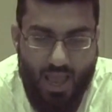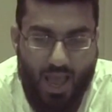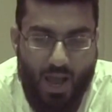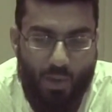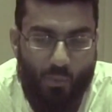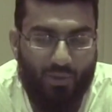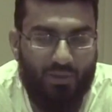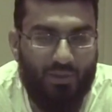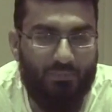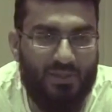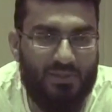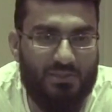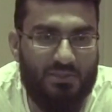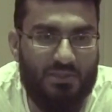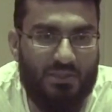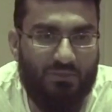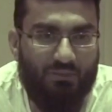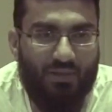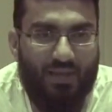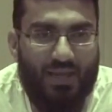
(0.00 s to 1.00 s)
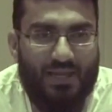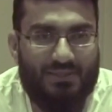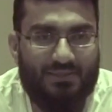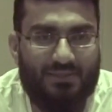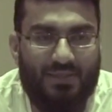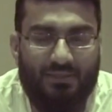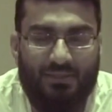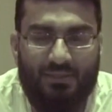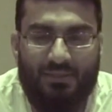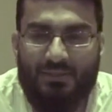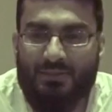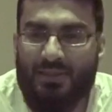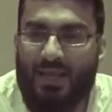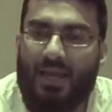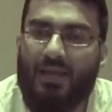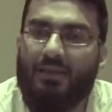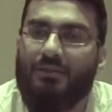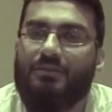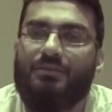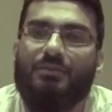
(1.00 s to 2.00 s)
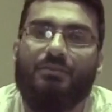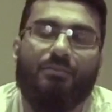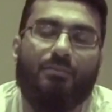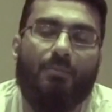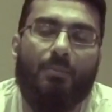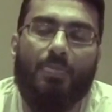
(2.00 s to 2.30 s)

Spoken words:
And when the Messenger of Allah extended his hand